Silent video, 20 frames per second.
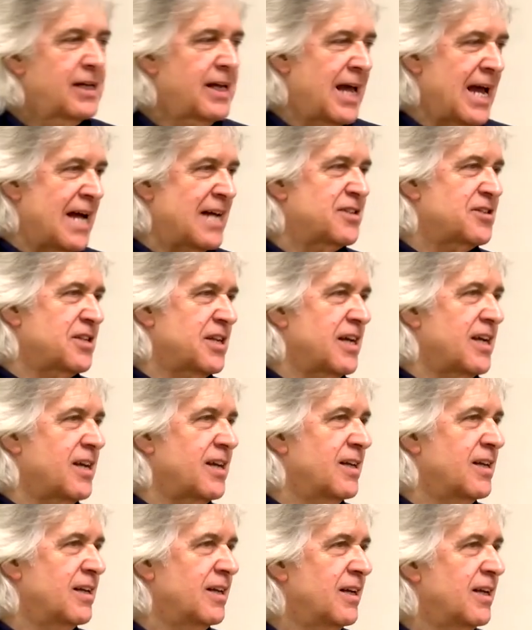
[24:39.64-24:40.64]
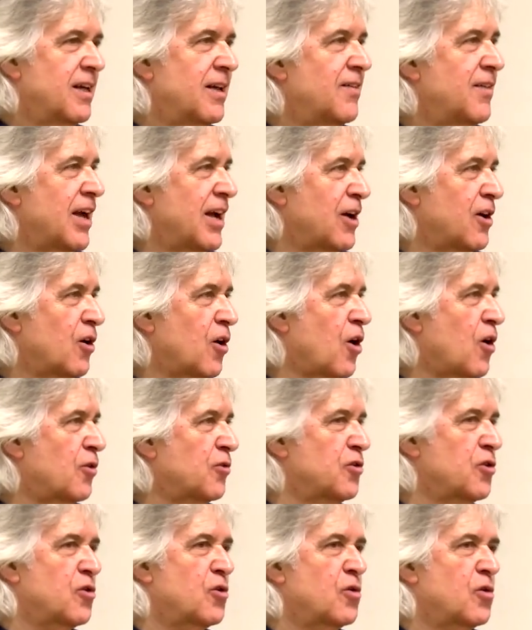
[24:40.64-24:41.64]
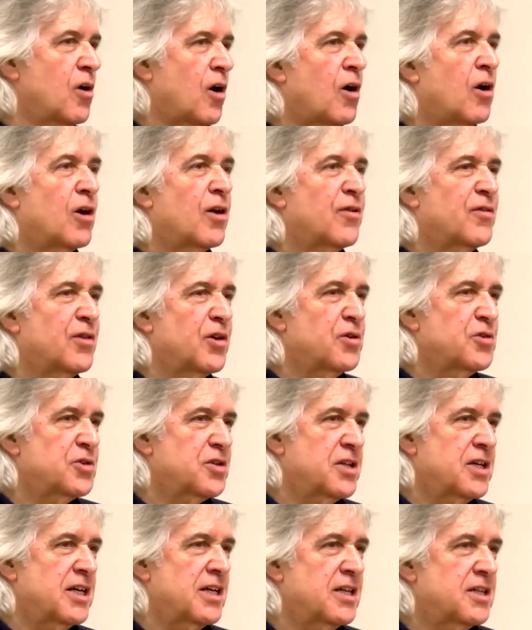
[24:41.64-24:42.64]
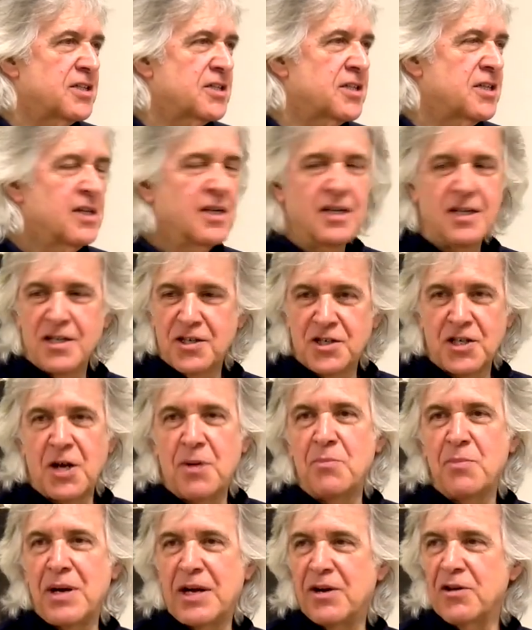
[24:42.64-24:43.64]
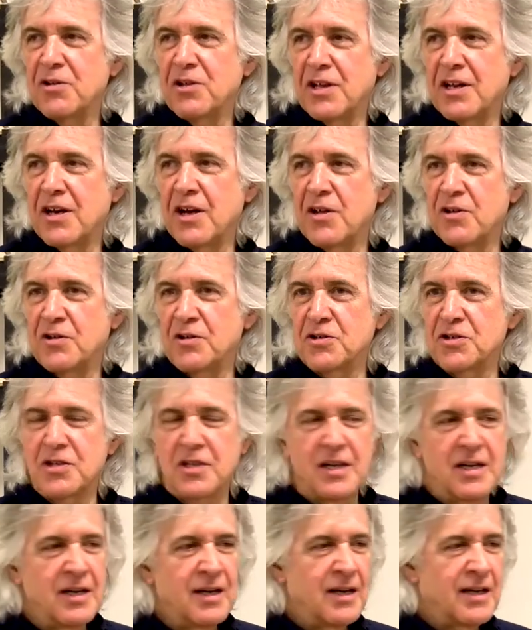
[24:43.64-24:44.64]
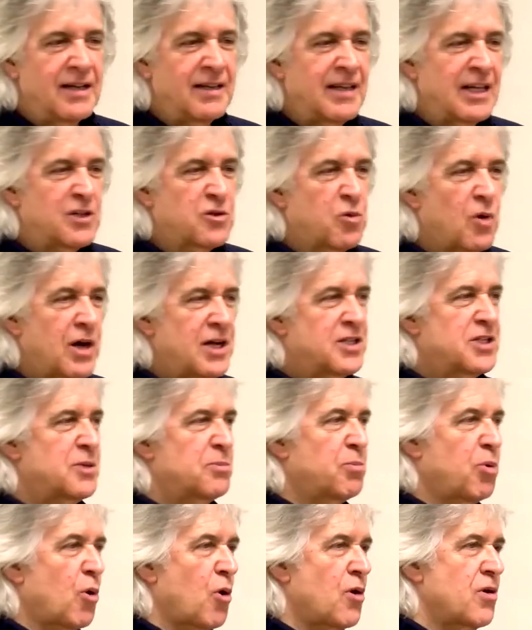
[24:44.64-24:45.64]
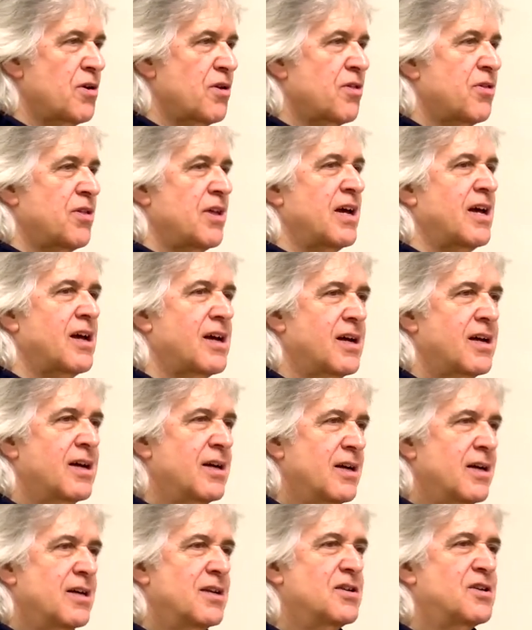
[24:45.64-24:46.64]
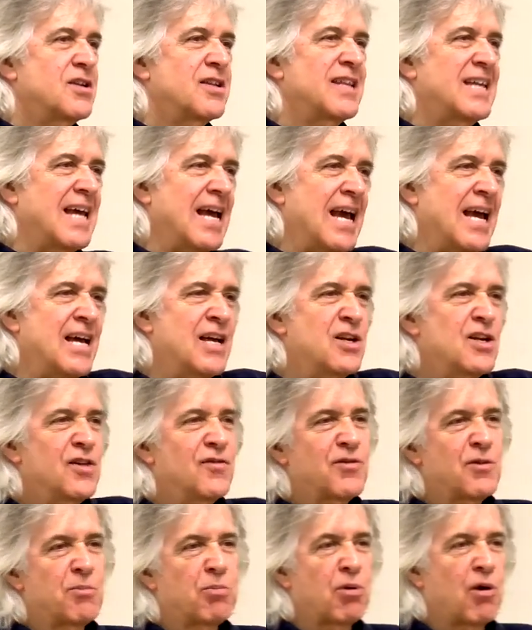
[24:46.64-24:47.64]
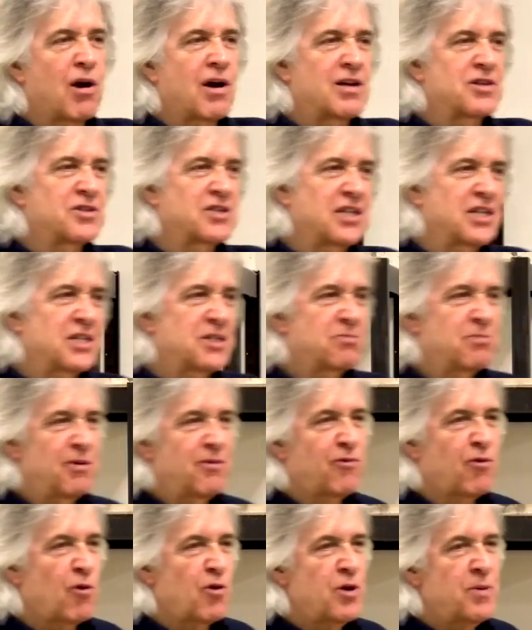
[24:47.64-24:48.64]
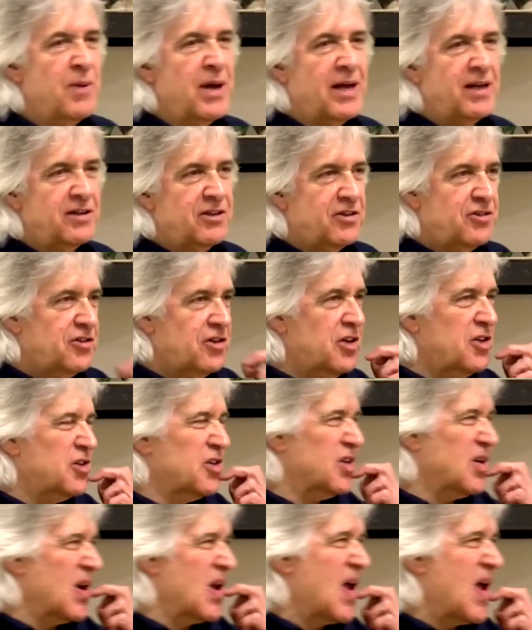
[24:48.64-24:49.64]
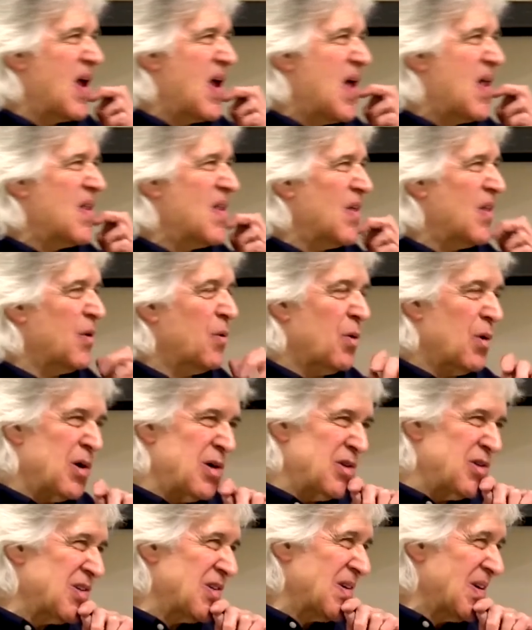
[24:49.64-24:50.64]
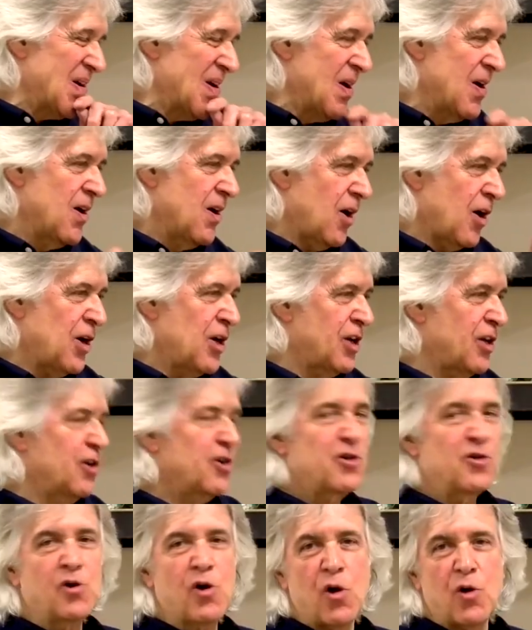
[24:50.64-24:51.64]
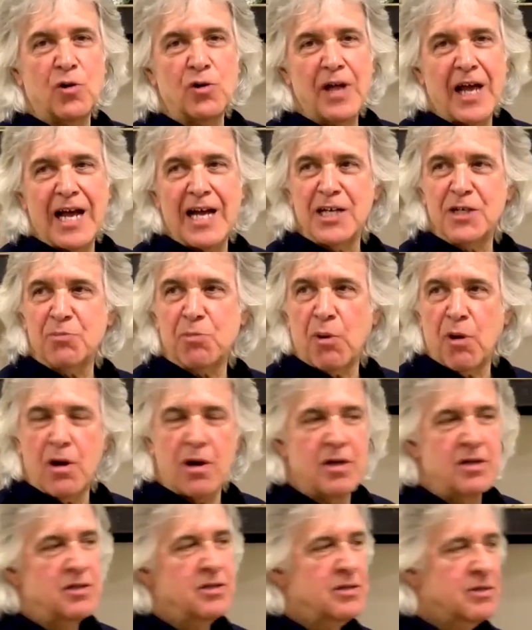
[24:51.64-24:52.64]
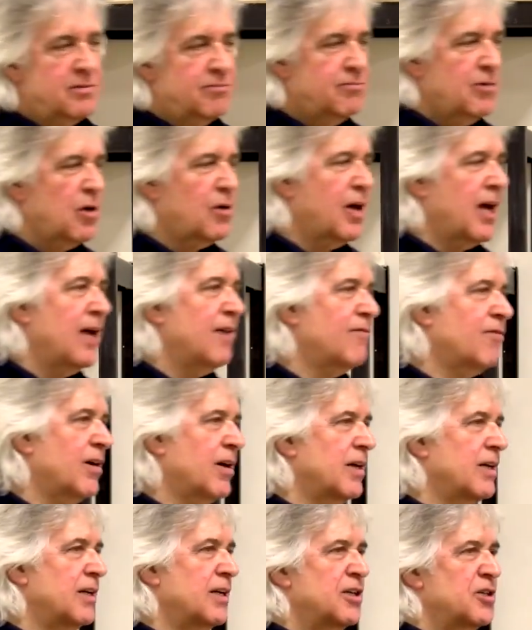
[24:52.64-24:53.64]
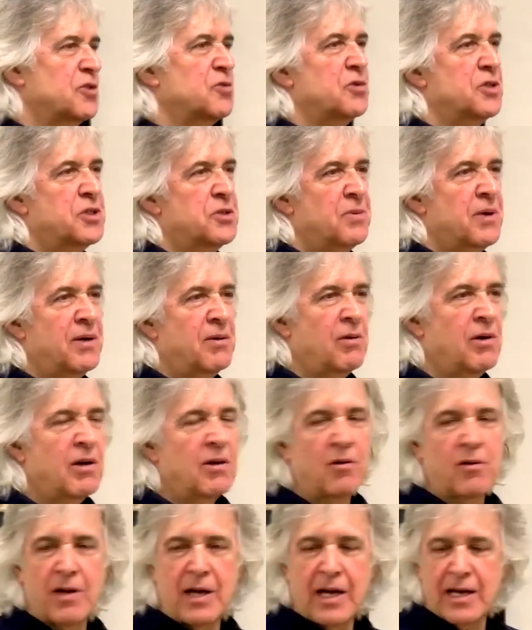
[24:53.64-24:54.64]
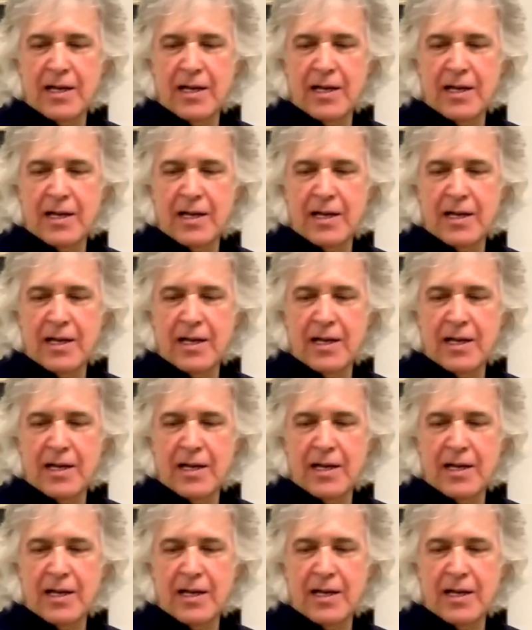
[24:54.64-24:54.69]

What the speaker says: casting, they can all do all of those things. Some better than others, and that's why it's important to think to the end of the process before you make a decision. In other words, are you going to do cold cast bronze? Okay, fine. Here's what you might want to look